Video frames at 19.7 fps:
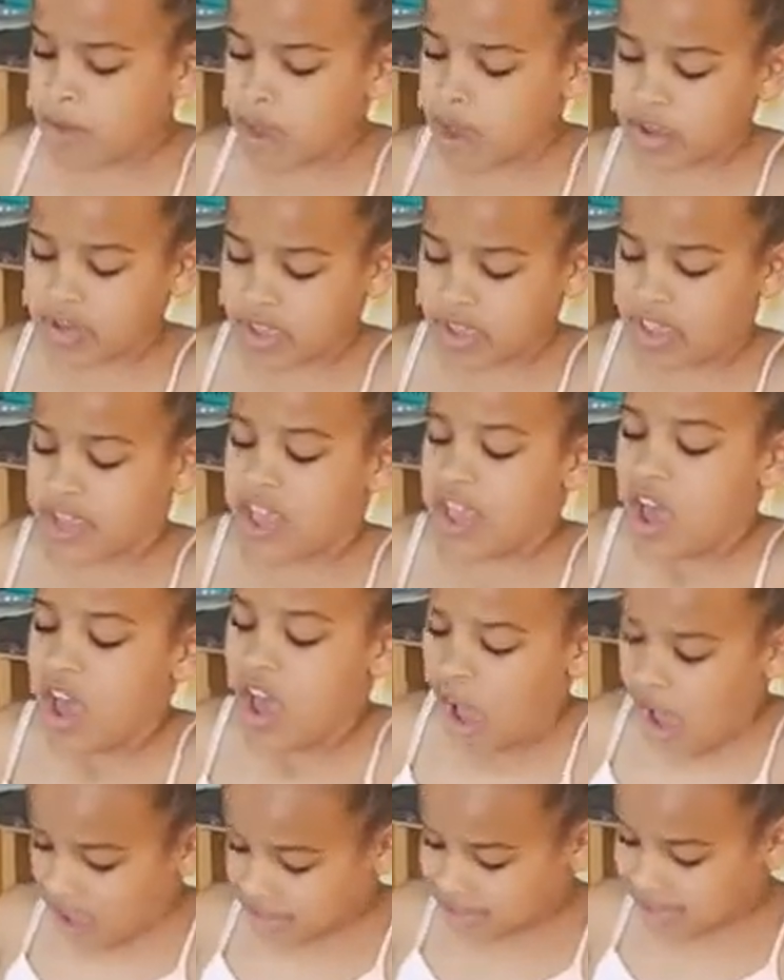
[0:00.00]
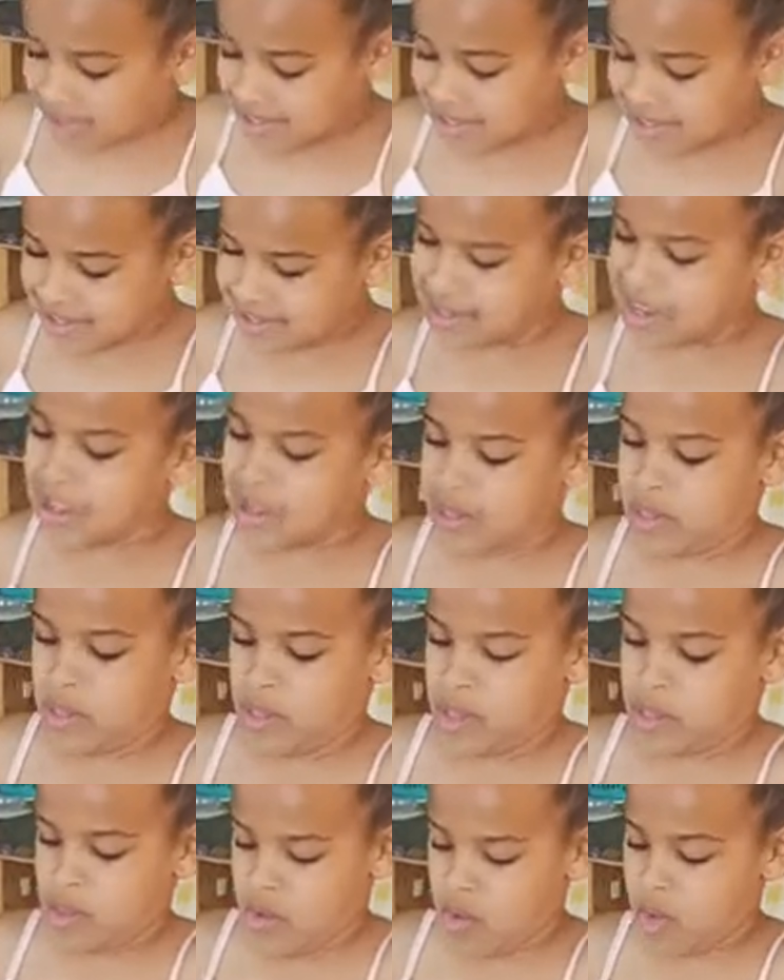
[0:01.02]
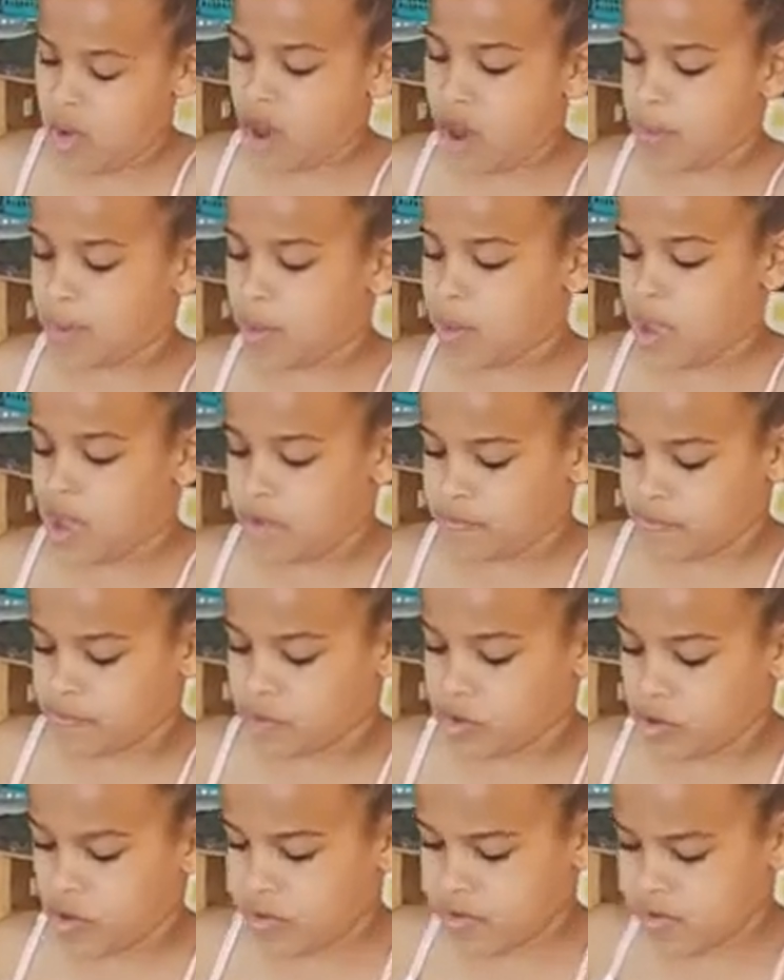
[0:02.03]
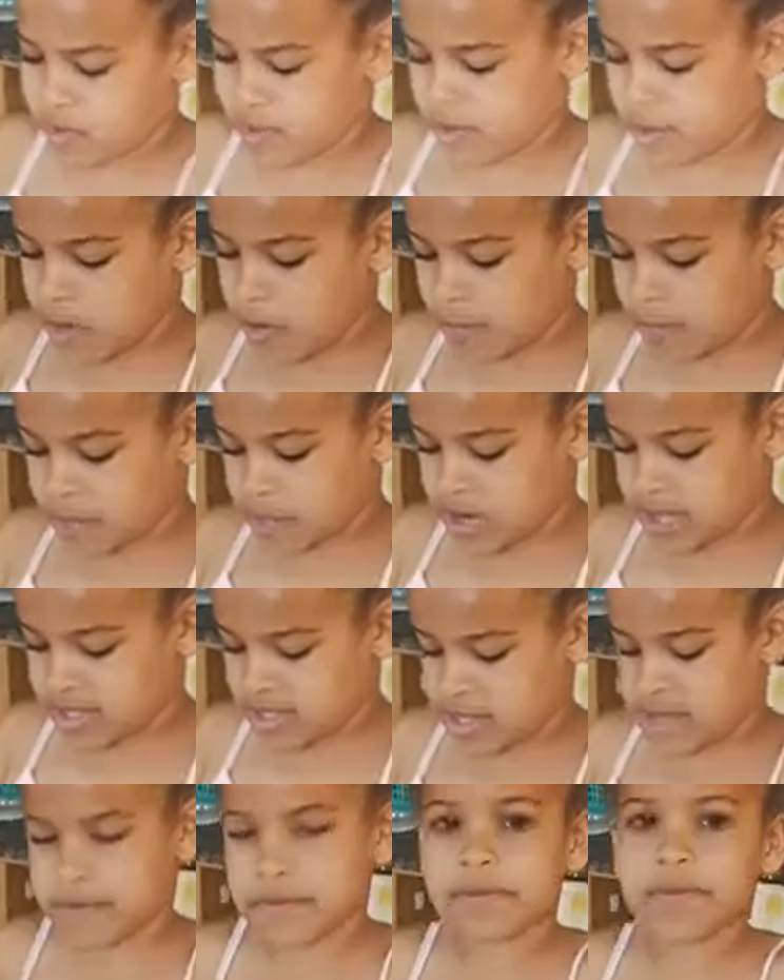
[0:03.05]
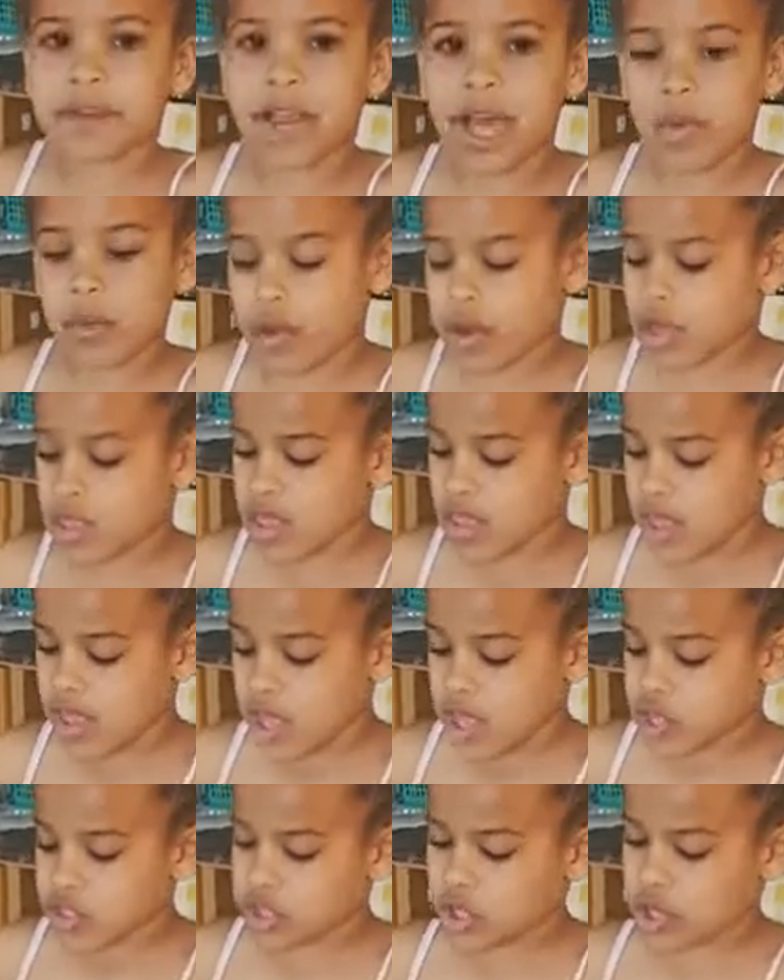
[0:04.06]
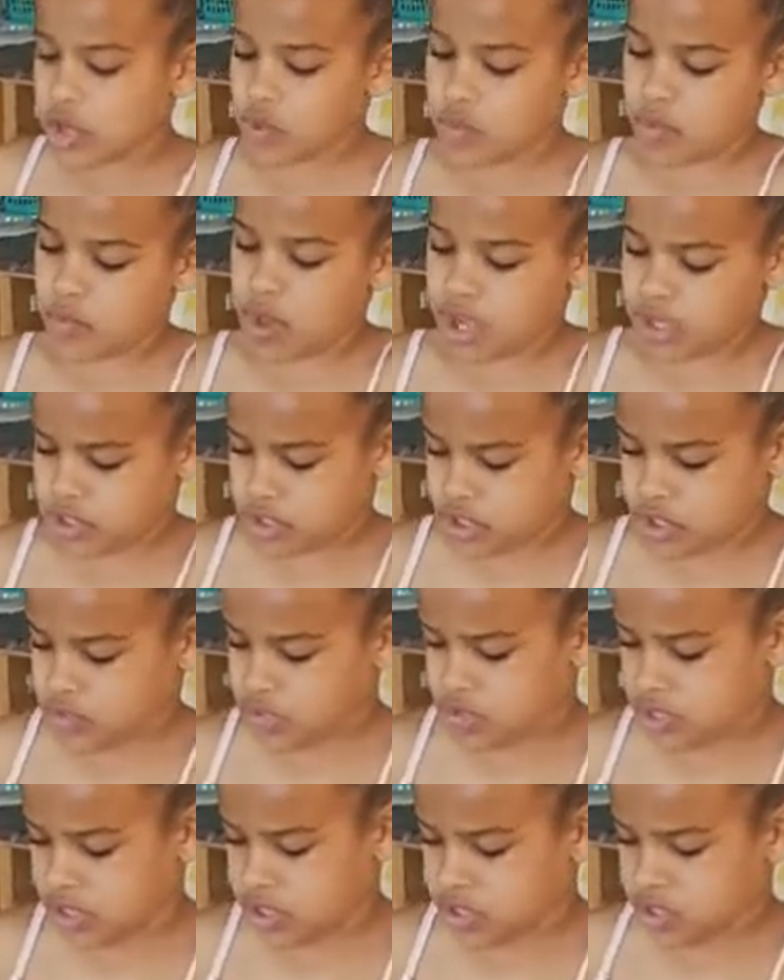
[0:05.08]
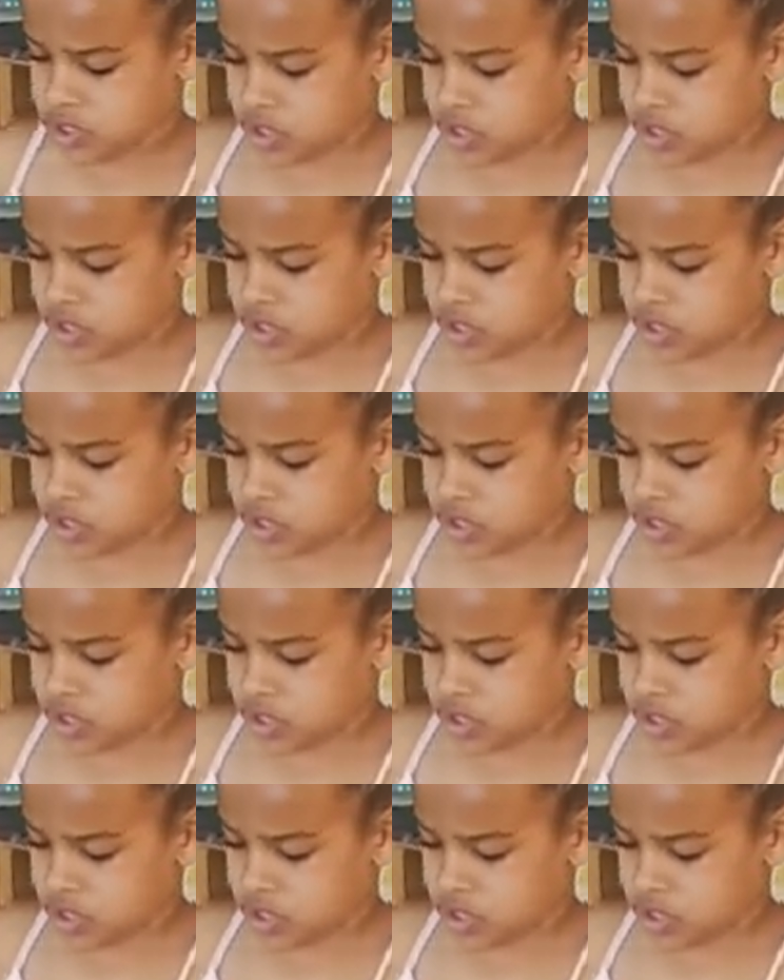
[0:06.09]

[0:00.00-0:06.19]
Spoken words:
Okay, I didn't tell you, but I've got self-raising flour, so I don't need to